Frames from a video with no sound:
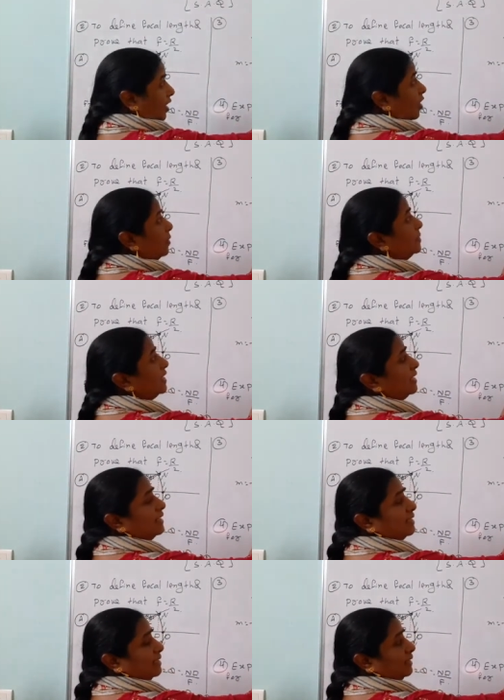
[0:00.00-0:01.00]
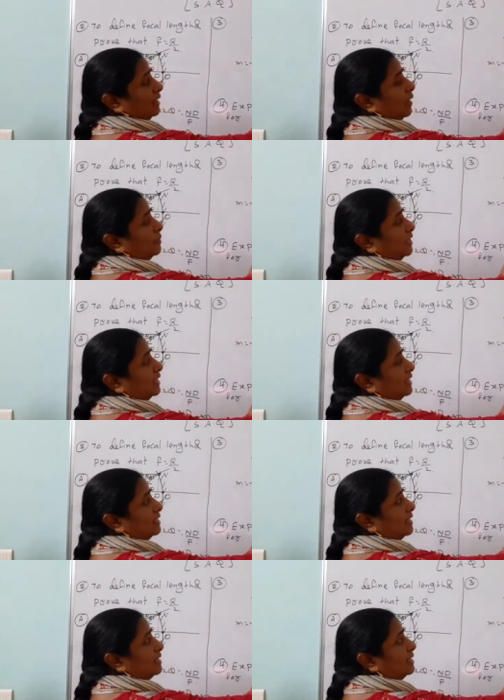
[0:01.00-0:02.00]
object
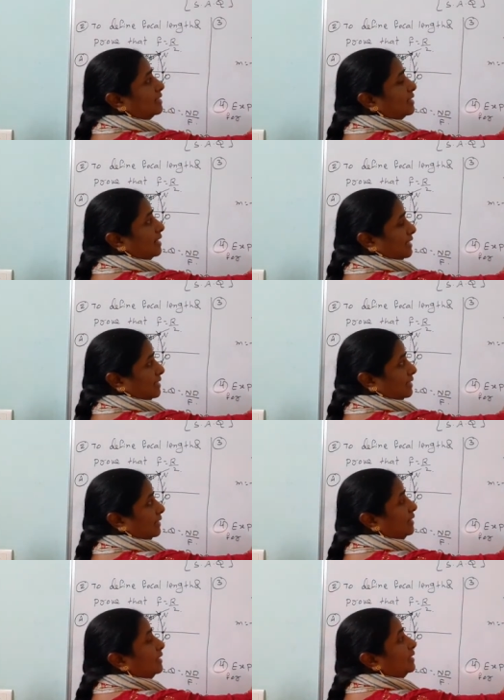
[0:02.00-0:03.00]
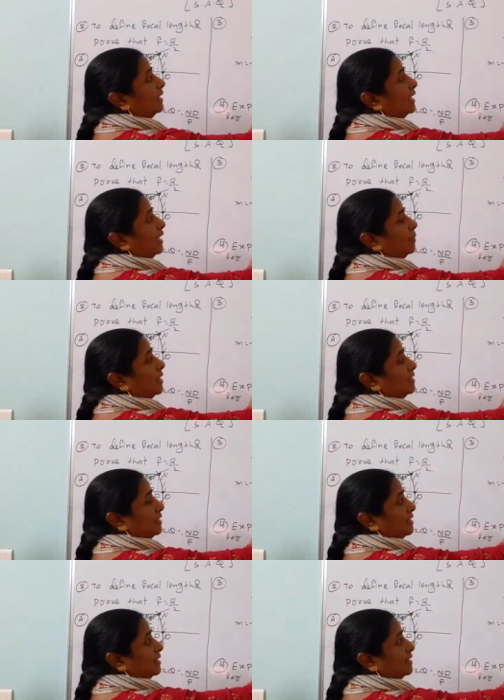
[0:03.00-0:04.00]
distance is less, then image
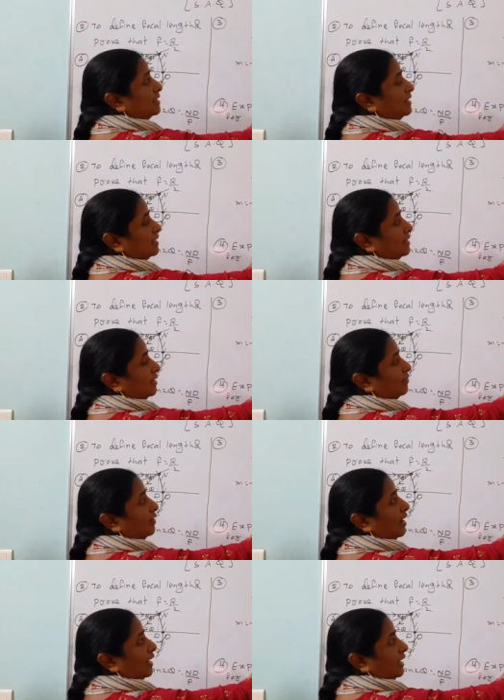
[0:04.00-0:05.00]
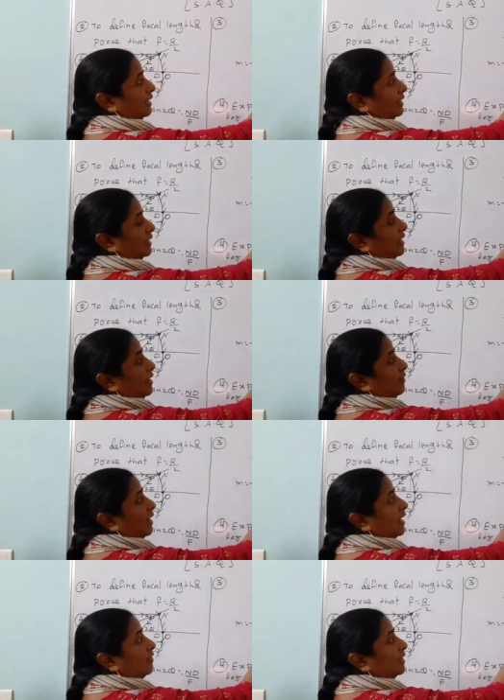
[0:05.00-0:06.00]
distance is far like that.
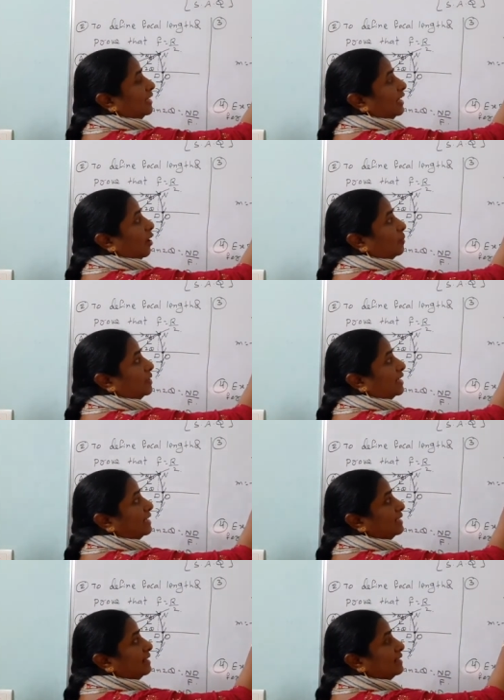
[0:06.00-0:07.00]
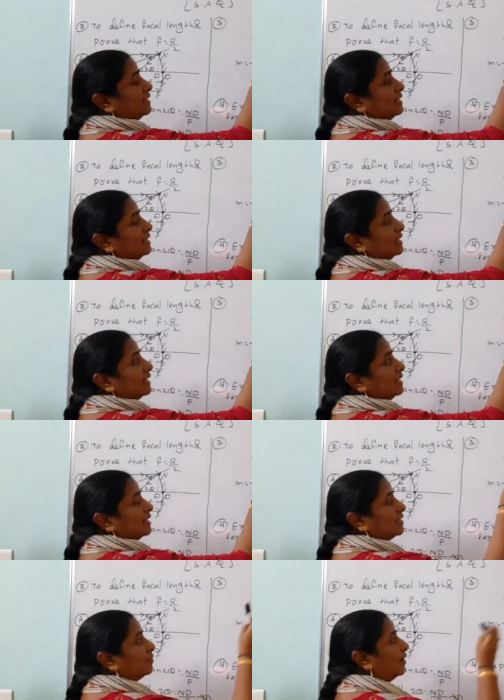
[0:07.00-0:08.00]
Whenever that object distance is
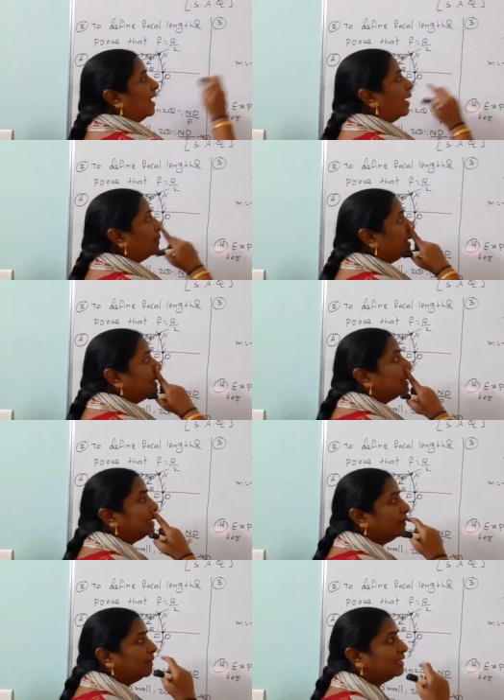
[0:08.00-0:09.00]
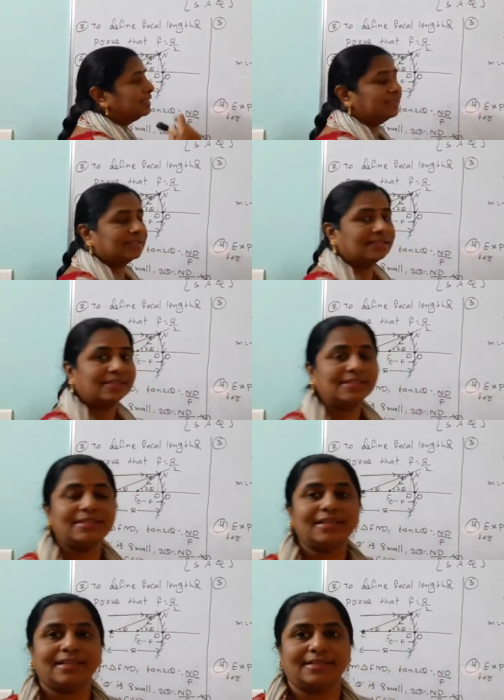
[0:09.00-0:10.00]
increases, what happens? Image distance is
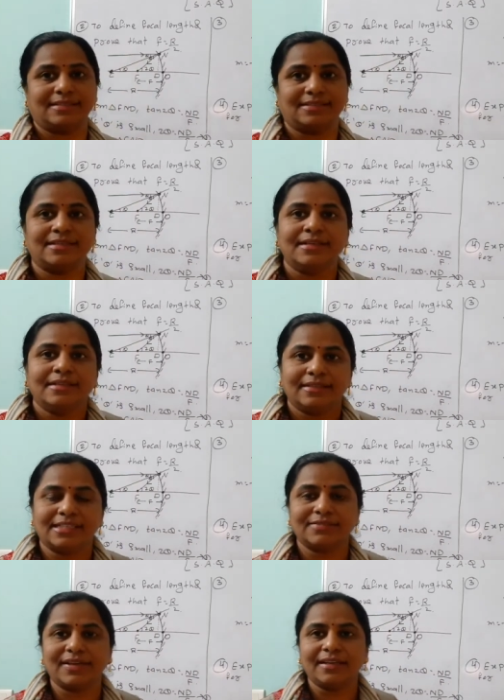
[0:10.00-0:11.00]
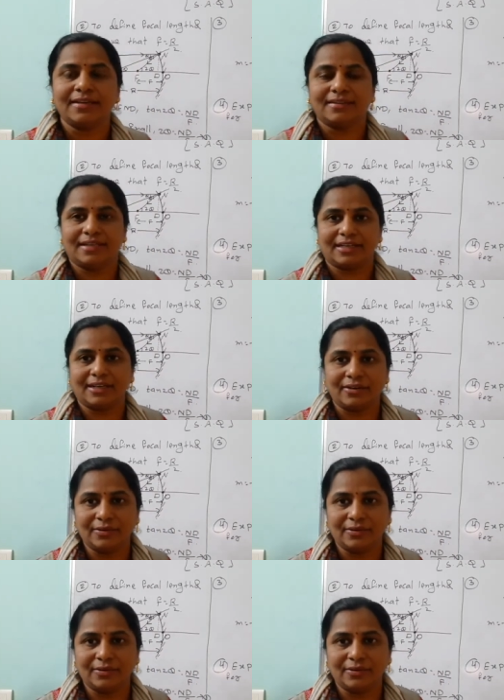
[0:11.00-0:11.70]
decreases. That's why that